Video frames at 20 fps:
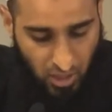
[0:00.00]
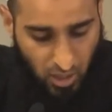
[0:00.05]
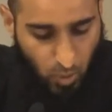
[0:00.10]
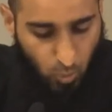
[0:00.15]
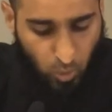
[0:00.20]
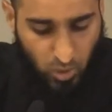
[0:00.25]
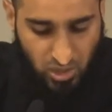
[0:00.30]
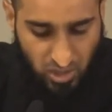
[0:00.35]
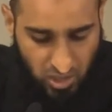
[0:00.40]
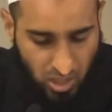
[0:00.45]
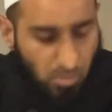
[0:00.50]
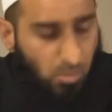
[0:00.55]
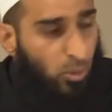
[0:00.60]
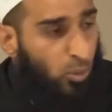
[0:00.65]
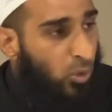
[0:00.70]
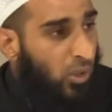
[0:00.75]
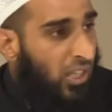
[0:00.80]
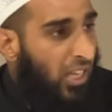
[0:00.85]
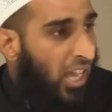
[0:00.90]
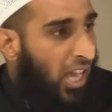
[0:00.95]
Was
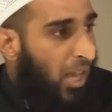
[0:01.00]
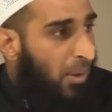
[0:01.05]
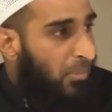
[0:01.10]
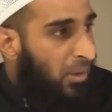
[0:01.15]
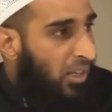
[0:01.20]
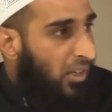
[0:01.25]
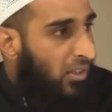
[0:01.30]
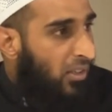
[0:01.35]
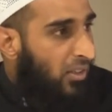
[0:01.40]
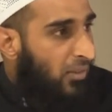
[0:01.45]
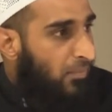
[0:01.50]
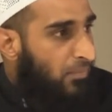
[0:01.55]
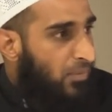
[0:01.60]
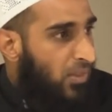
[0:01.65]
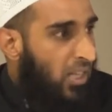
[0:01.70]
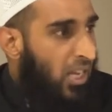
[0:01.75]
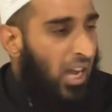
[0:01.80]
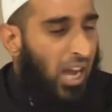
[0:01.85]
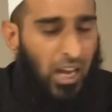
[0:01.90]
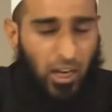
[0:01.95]
Sam'ul Kamil,
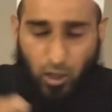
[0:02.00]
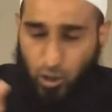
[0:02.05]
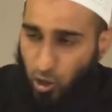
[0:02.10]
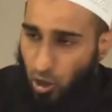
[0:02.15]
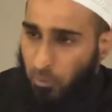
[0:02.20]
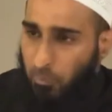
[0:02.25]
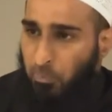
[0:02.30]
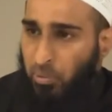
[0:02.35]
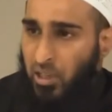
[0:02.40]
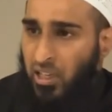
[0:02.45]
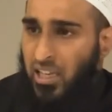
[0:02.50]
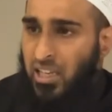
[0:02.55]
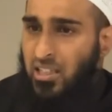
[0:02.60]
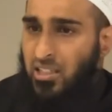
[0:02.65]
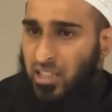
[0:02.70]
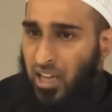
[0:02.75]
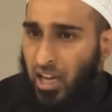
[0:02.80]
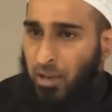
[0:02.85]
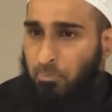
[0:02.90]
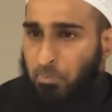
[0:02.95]
and complete
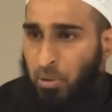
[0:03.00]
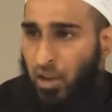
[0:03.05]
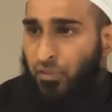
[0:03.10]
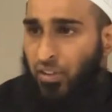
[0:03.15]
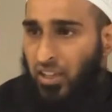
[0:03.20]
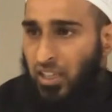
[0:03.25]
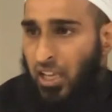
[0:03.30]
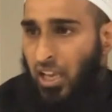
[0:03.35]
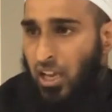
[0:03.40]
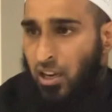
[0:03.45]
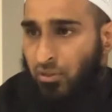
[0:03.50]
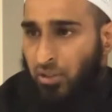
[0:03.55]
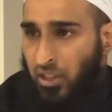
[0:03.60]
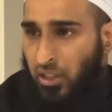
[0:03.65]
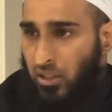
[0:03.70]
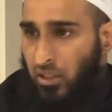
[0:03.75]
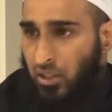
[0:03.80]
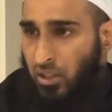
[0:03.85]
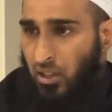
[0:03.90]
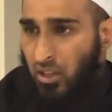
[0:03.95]
and perfect hearing.
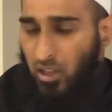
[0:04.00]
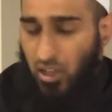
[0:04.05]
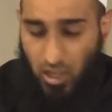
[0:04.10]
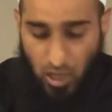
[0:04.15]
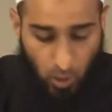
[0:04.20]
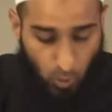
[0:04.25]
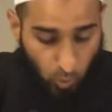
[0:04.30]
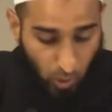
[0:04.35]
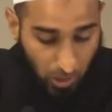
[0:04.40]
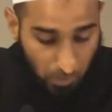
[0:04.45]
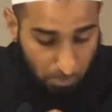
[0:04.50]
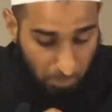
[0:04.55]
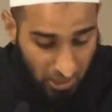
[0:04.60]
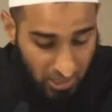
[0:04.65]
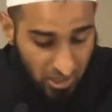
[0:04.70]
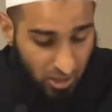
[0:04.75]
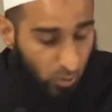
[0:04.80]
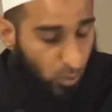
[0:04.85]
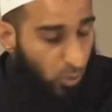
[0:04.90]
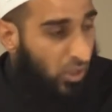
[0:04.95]
Wal
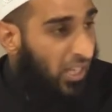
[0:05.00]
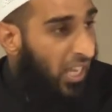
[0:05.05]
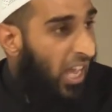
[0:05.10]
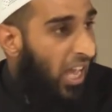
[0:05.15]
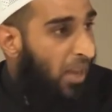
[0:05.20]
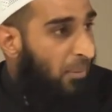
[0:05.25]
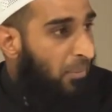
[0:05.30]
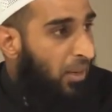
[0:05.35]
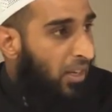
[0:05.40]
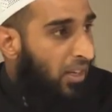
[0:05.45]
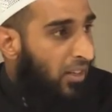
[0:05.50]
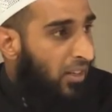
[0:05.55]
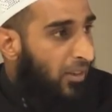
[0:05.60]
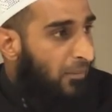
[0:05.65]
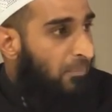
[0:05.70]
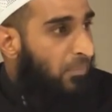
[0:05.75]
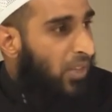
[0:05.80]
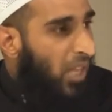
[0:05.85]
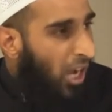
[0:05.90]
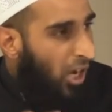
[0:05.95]
Basarul Kamil,
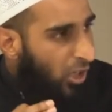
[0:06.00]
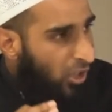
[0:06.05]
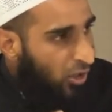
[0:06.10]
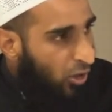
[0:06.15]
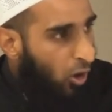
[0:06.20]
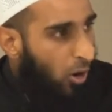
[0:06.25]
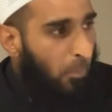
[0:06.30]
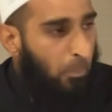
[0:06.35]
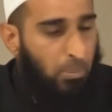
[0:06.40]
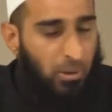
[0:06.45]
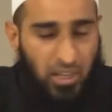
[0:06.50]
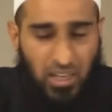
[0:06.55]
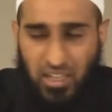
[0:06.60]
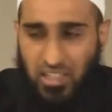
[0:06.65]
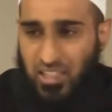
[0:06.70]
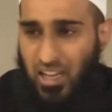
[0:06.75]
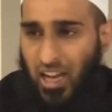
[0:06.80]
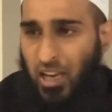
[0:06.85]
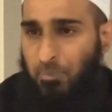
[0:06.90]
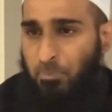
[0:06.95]
and complete
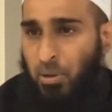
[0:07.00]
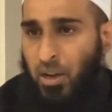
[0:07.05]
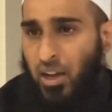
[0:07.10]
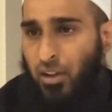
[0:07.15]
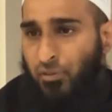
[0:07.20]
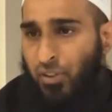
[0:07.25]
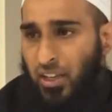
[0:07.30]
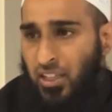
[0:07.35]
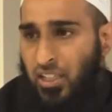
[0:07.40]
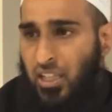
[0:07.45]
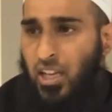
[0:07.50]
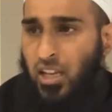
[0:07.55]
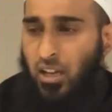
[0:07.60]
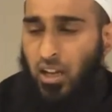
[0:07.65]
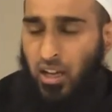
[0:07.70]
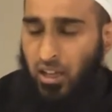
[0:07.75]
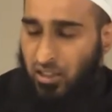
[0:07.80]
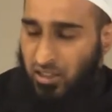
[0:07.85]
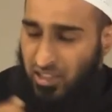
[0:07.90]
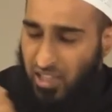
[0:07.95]
and perfect
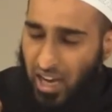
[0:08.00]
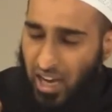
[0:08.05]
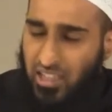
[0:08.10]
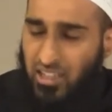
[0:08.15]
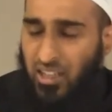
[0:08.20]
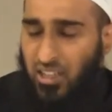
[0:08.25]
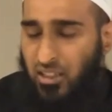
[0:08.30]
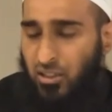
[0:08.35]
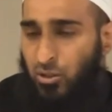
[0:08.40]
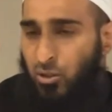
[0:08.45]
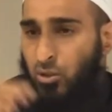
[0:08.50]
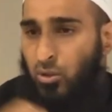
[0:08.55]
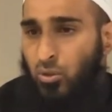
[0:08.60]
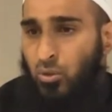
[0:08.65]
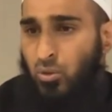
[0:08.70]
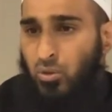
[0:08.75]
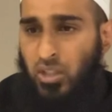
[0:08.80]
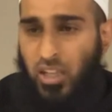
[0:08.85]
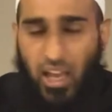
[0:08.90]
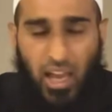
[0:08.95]
sight
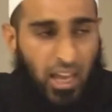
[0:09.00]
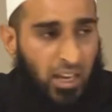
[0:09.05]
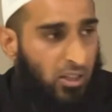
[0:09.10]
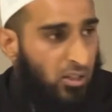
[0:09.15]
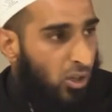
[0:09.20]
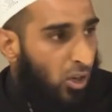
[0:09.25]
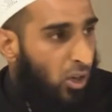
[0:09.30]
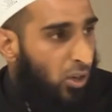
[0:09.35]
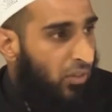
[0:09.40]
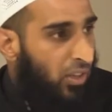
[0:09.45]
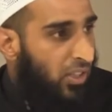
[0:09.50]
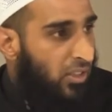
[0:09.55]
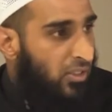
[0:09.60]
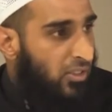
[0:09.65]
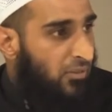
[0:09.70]
to the end of it.